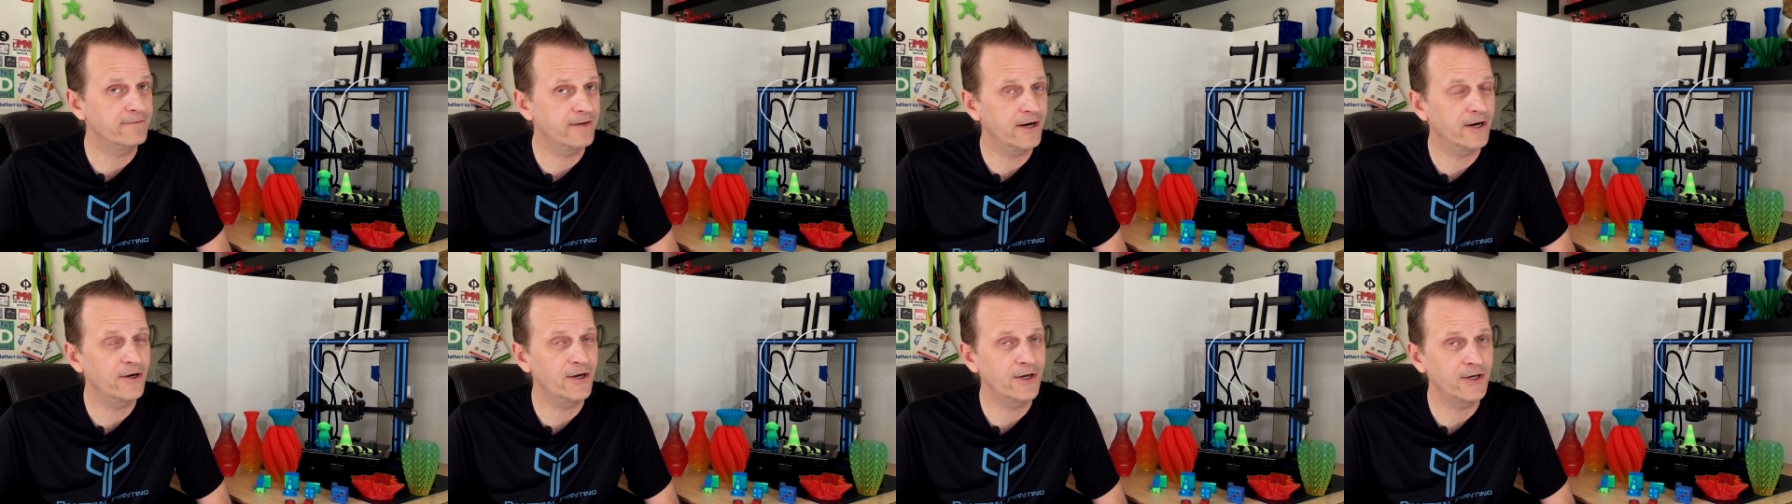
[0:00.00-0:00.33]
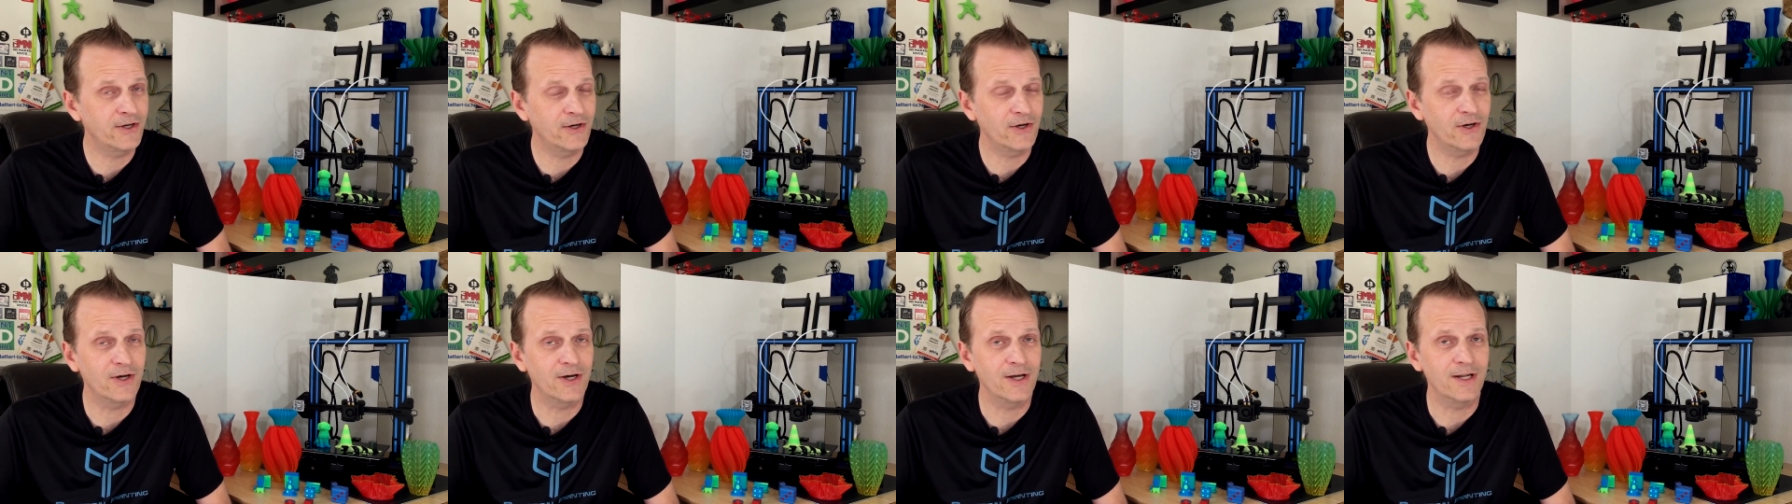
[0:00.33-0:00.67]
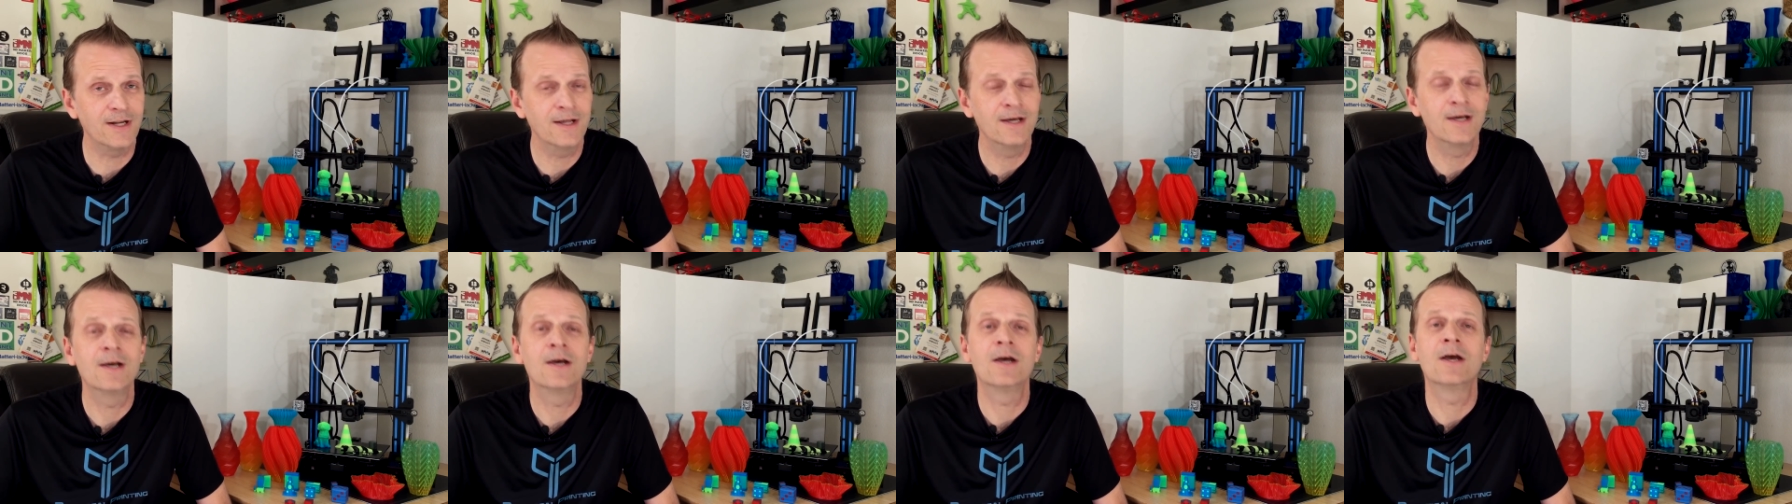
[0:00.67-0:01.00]
very
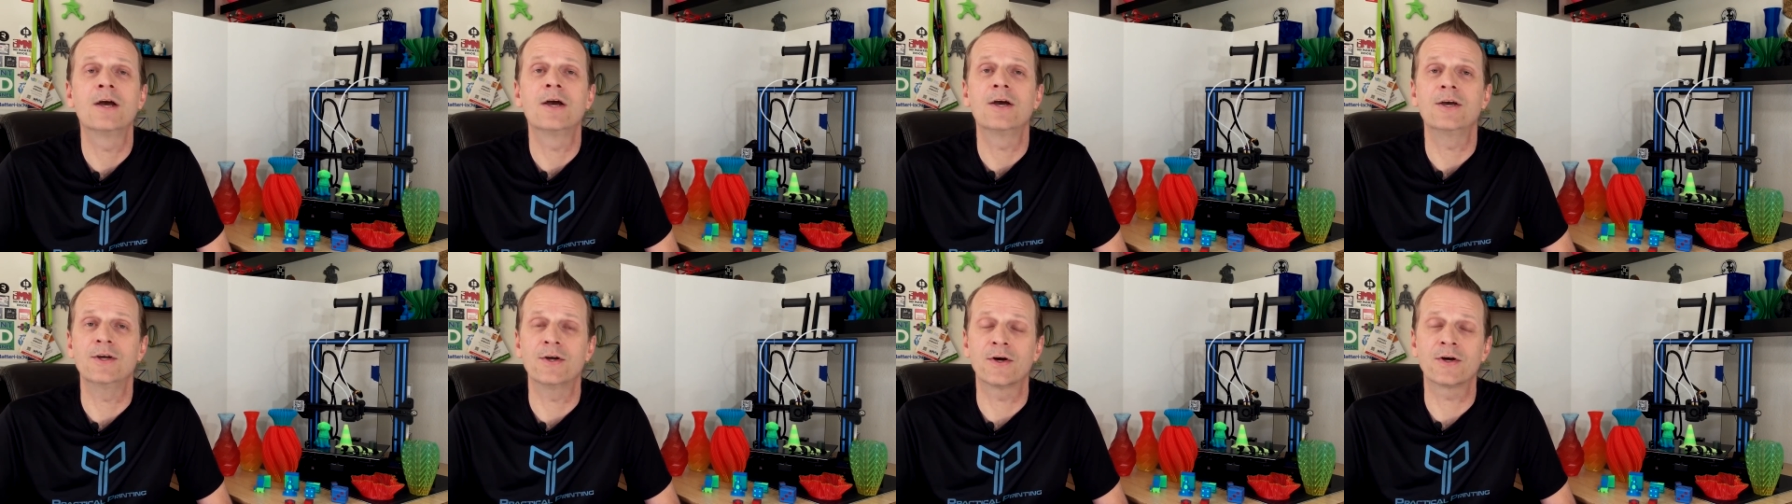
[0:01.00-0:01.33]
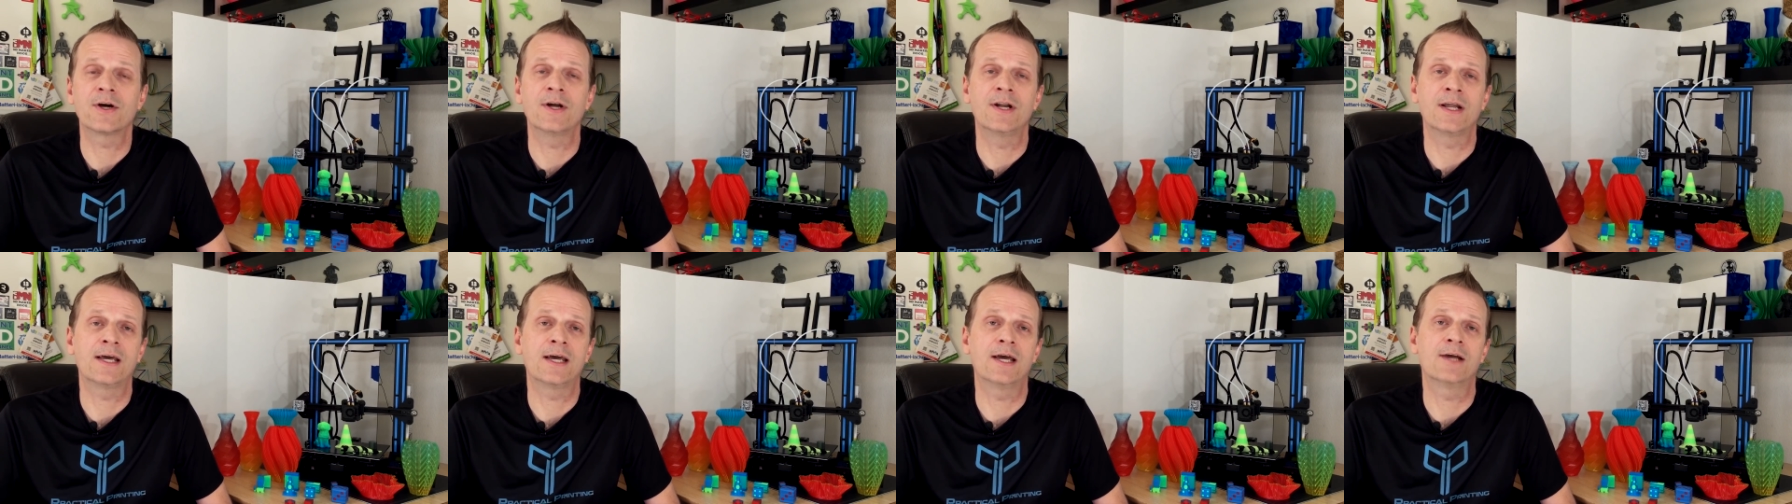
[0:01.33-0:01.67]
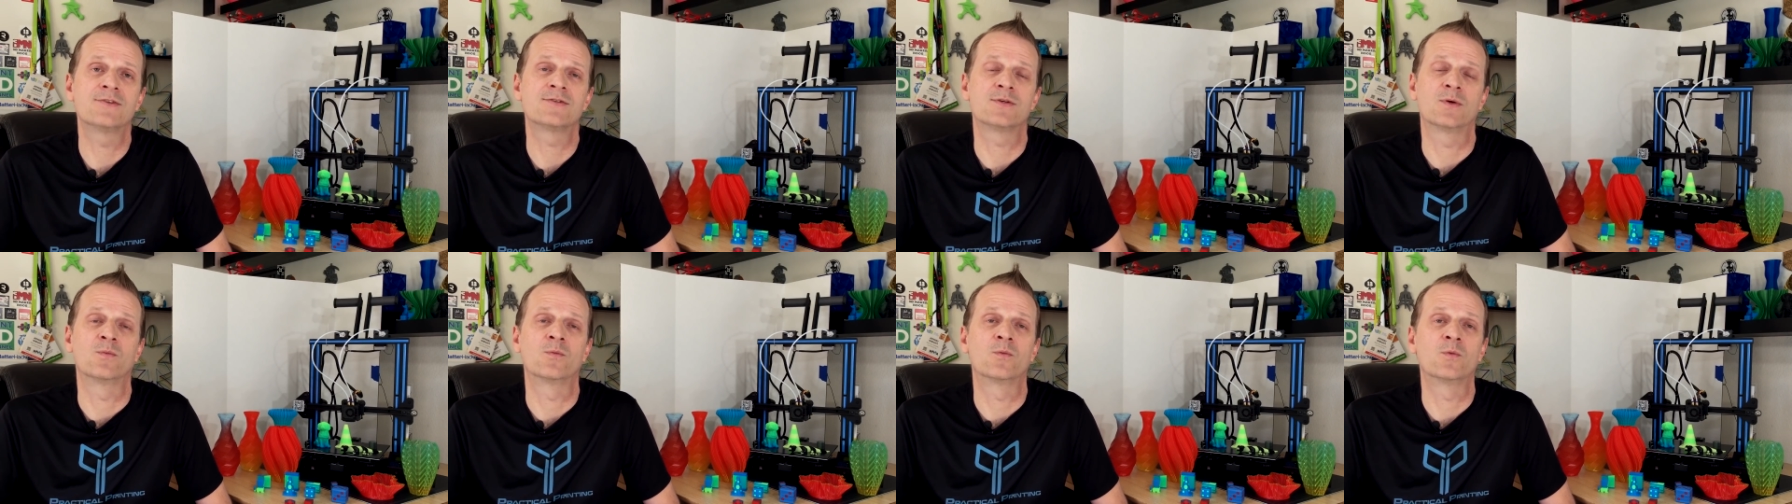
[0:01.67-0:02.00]
good, you're going to
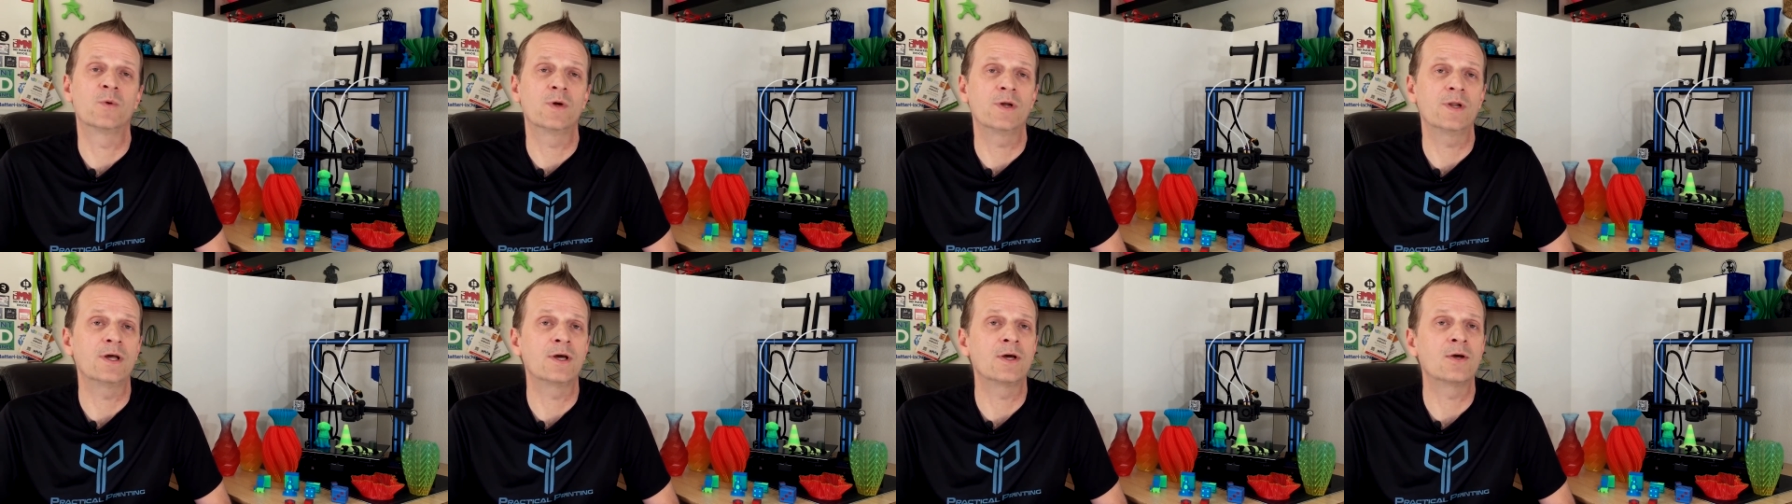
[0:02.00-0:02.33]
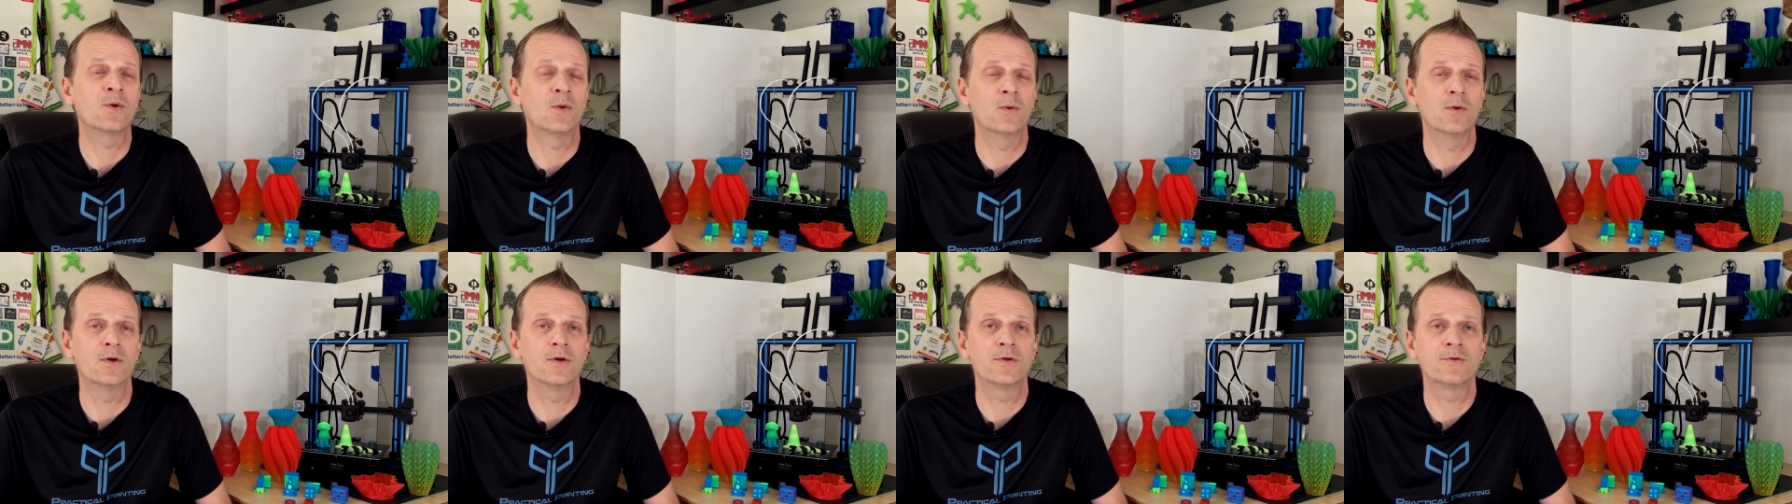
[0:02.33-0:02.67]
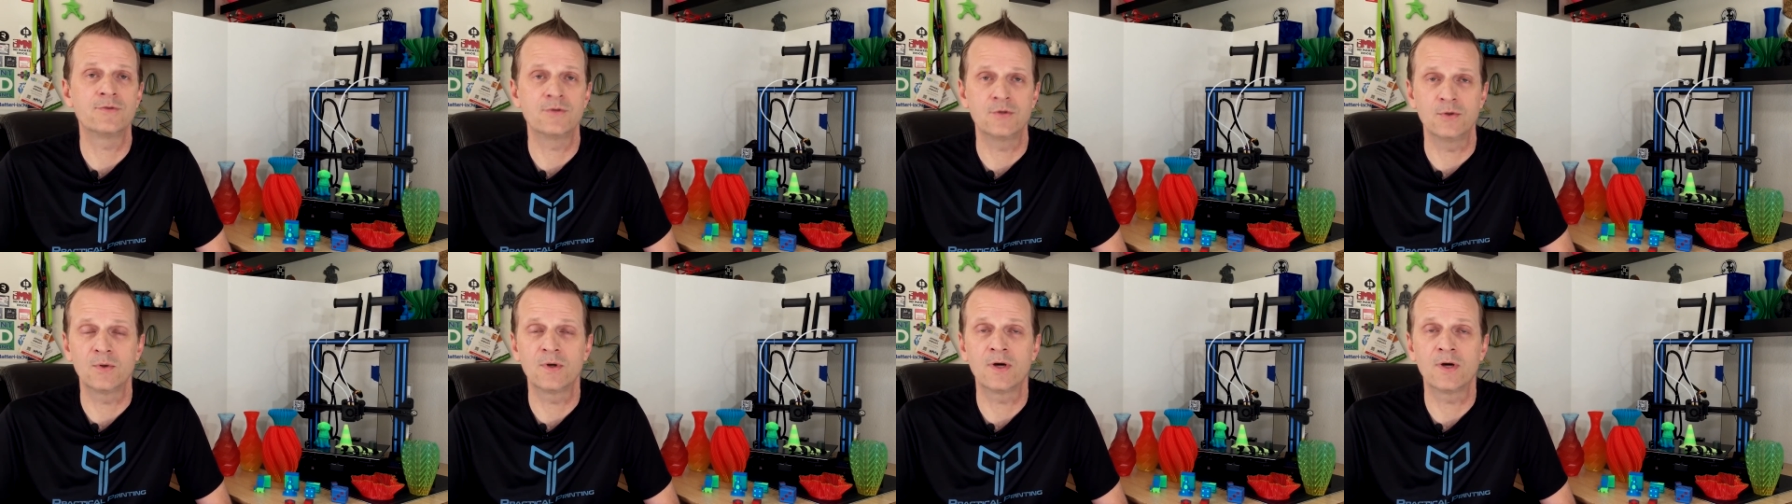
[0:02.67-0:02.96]
get some really cool